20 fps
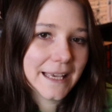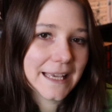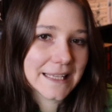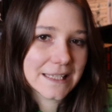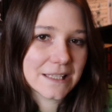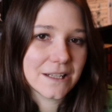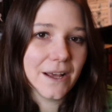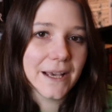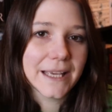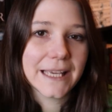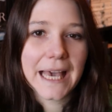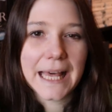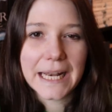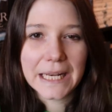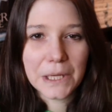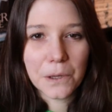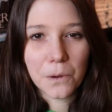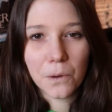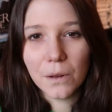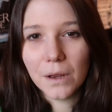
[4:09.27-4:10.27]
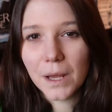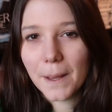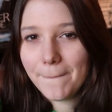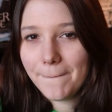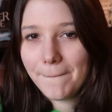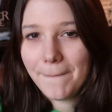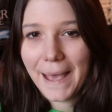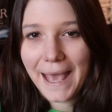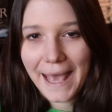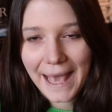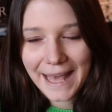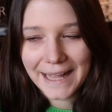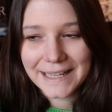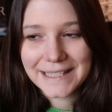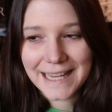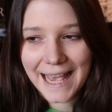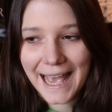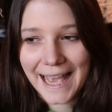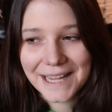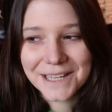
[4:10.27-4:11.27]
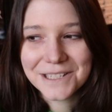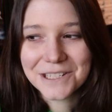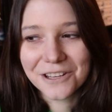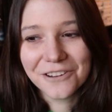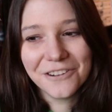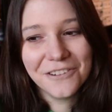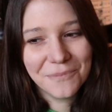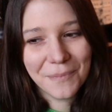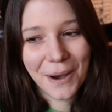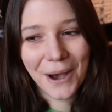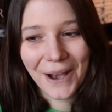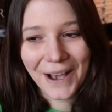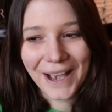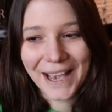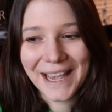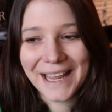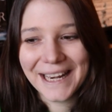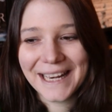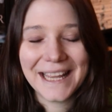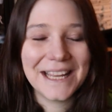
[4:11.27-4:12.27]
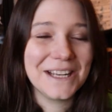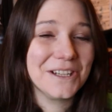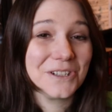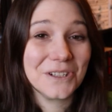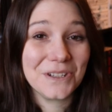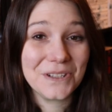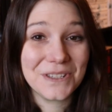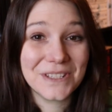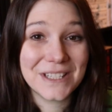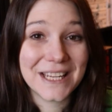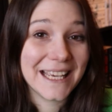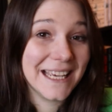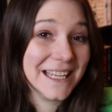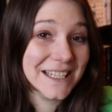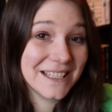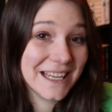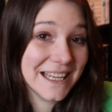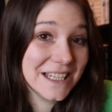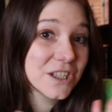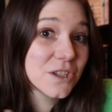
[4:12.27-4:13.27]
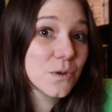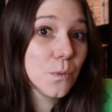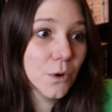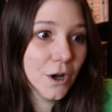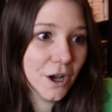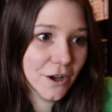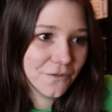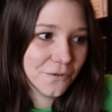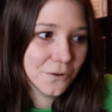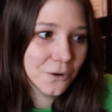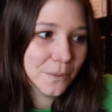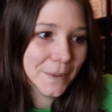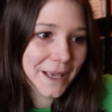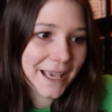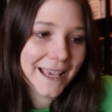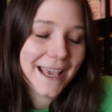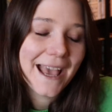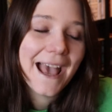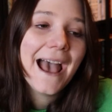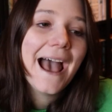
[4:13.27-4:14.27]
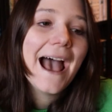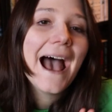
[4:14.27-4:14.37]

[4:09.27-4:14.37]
It's like a little pet hate of mine. It doesn't work for me.